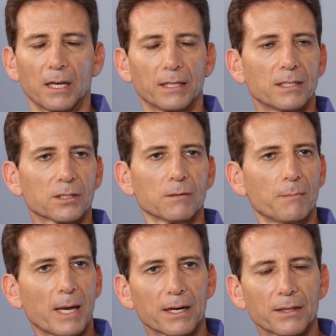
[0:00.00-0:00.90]
It doesn't
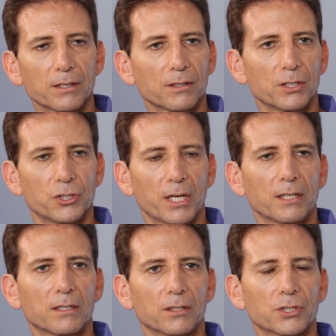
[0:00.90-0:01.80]
matter the
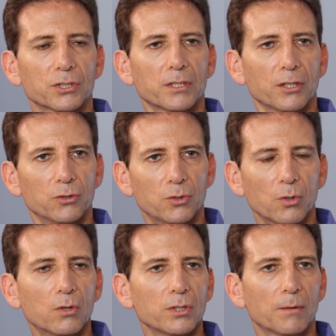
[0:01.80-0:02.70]
gender, just
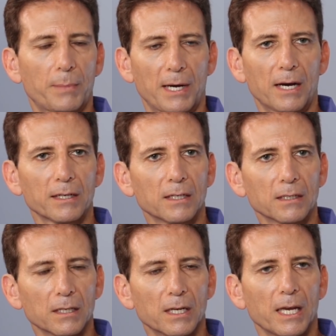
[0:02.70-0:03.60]
adore your partner